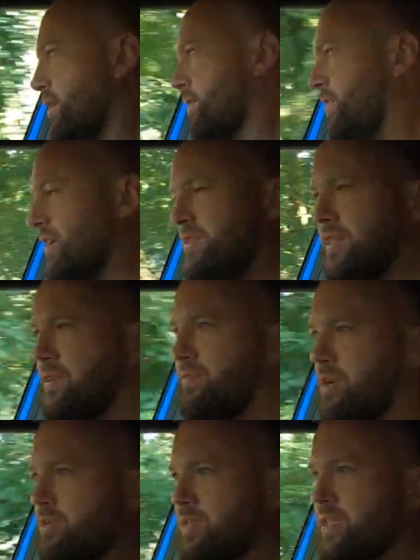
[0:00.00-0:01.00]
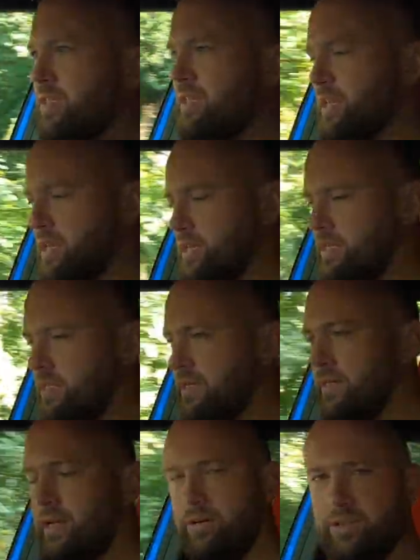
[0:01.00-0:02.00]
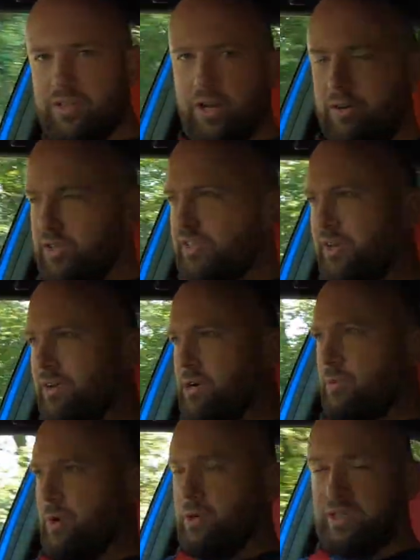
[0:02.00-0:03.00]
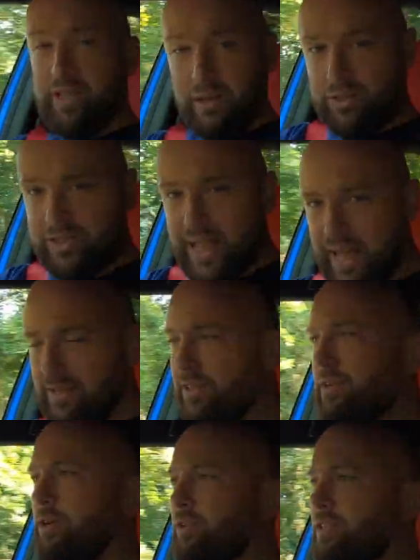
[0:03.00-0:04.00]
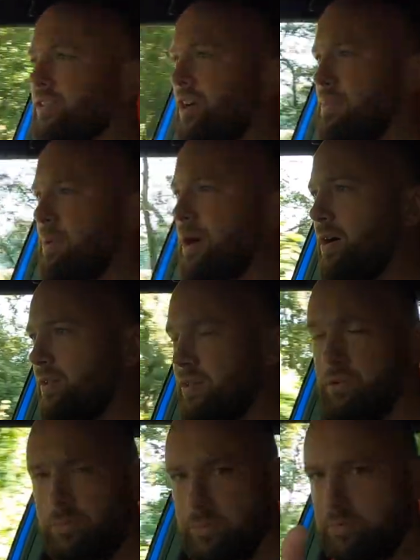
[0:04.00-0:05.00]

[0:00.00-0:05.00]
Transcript: First thing I've noticed is an Alcantara steering wheel is now standard on the Type R, the normal